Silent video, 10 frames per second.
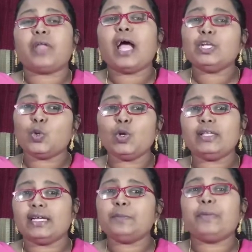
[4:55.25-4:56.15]
I told
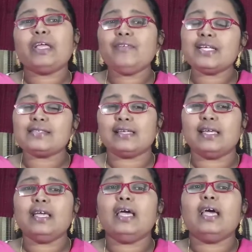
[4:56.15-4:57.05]
that
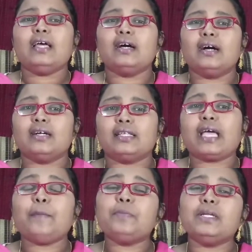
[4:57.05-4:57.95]
previously the
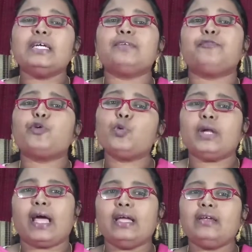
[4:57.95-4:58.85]
Kempener fruit
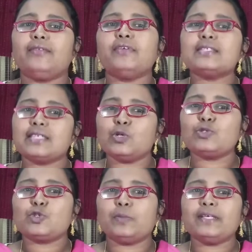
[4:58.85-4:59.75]
diet was
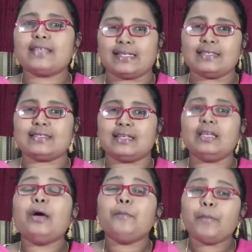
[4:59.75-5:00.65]
used to be suggested,